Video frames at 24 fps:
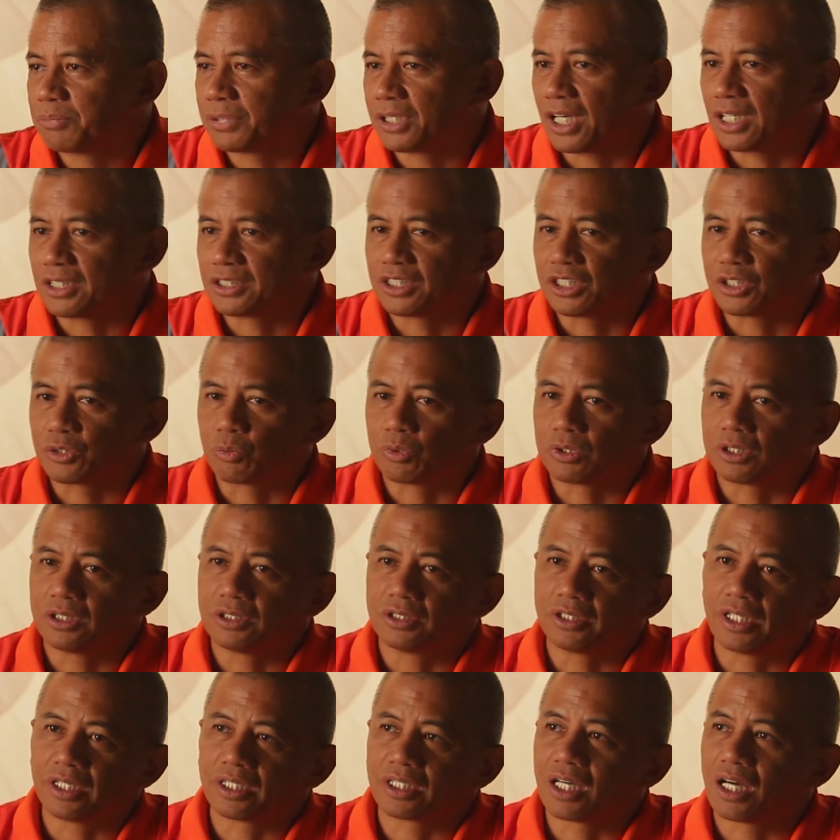process wherein
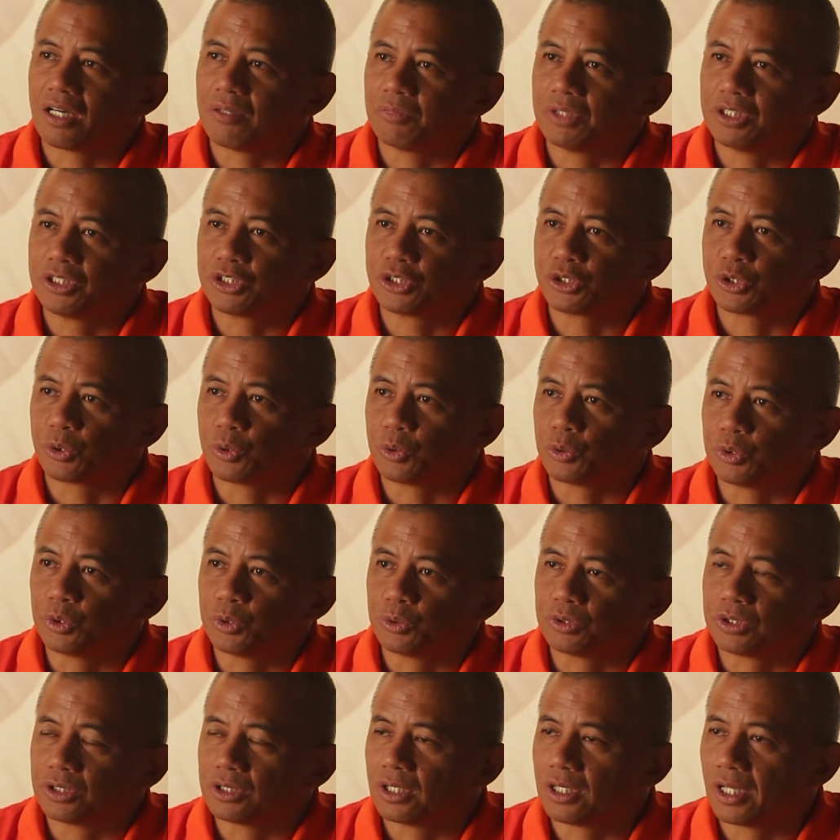they come and show
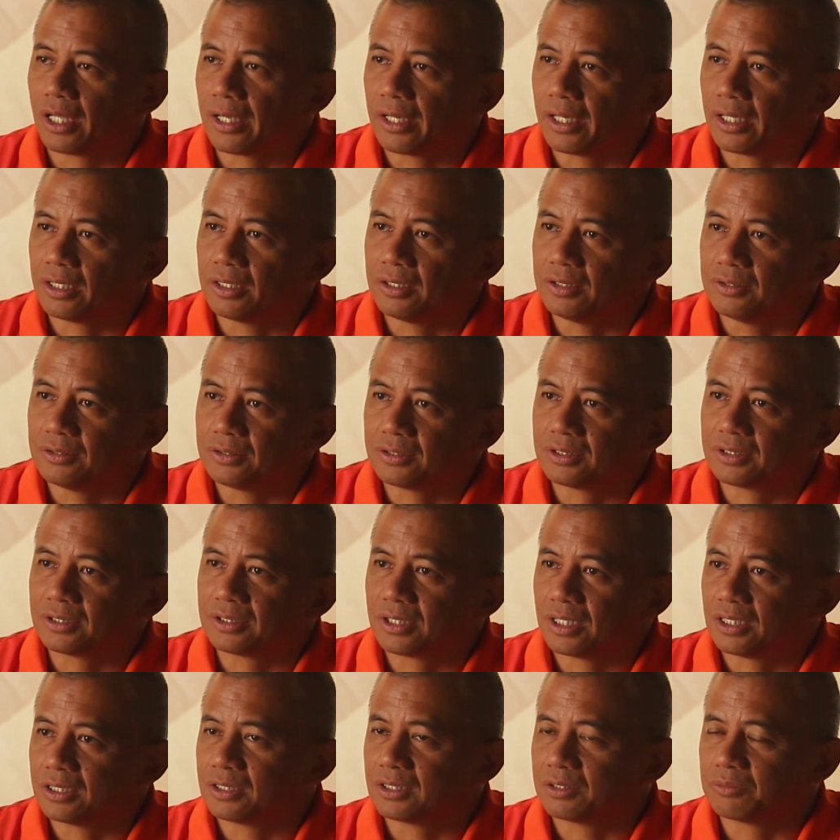you their layouts
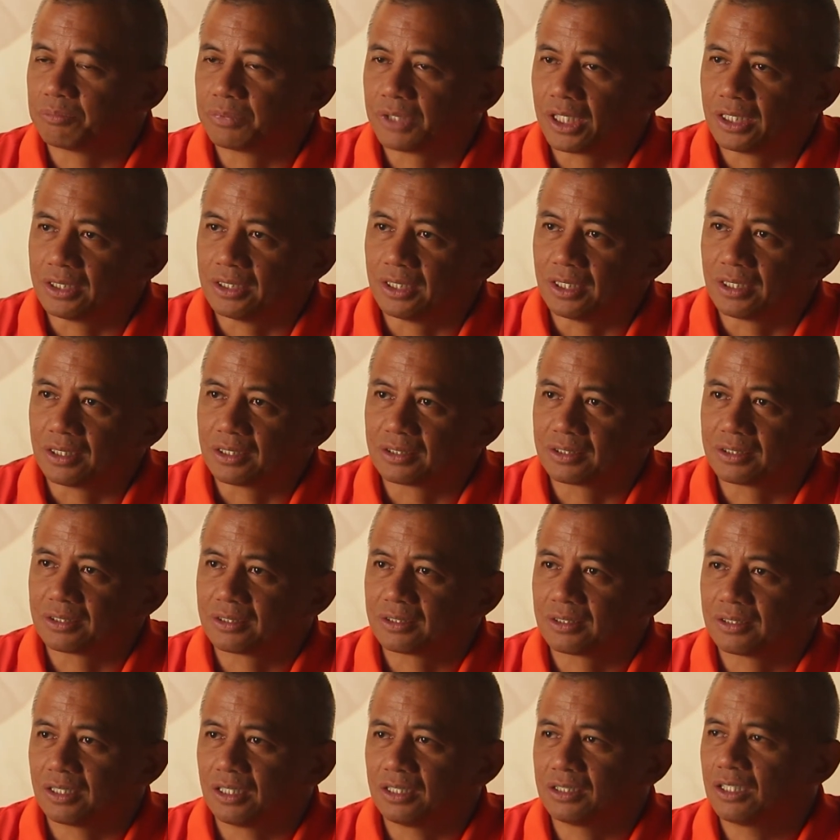and their products.
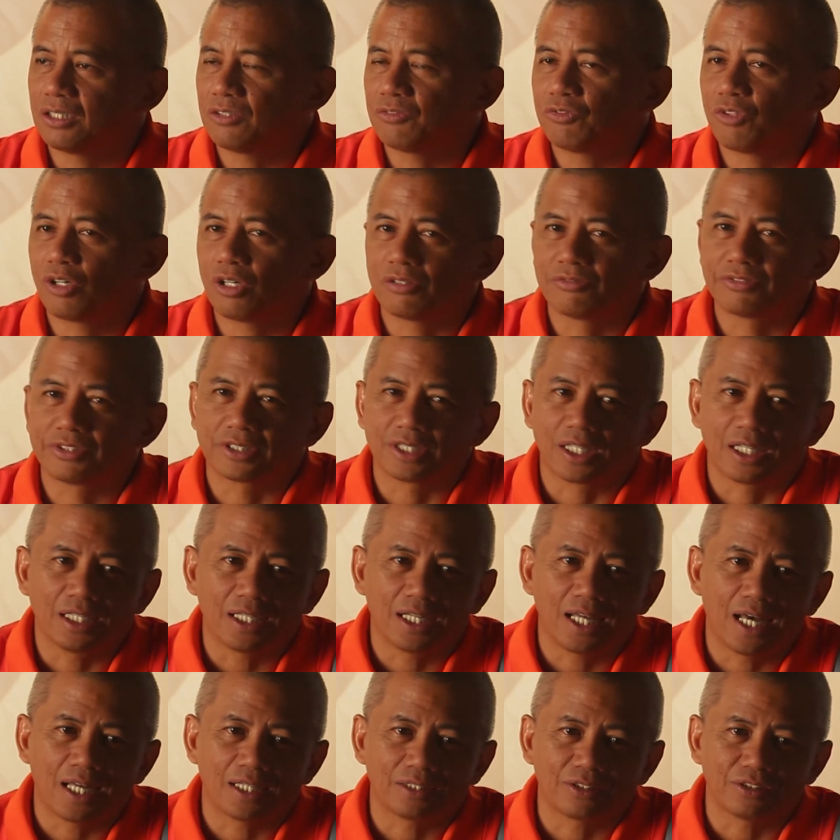It involves a
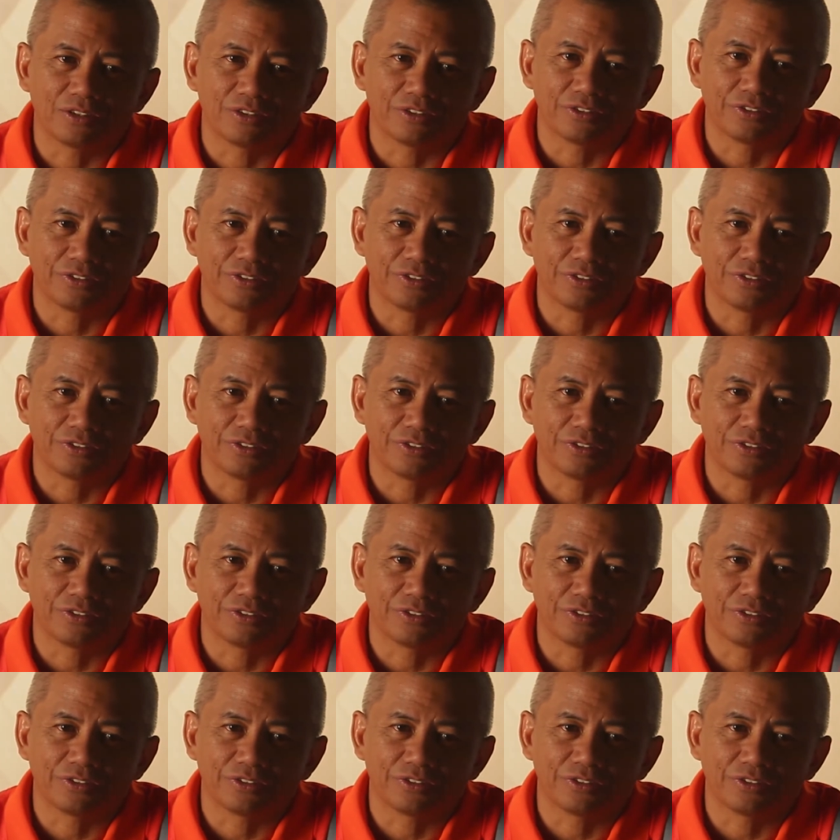lot of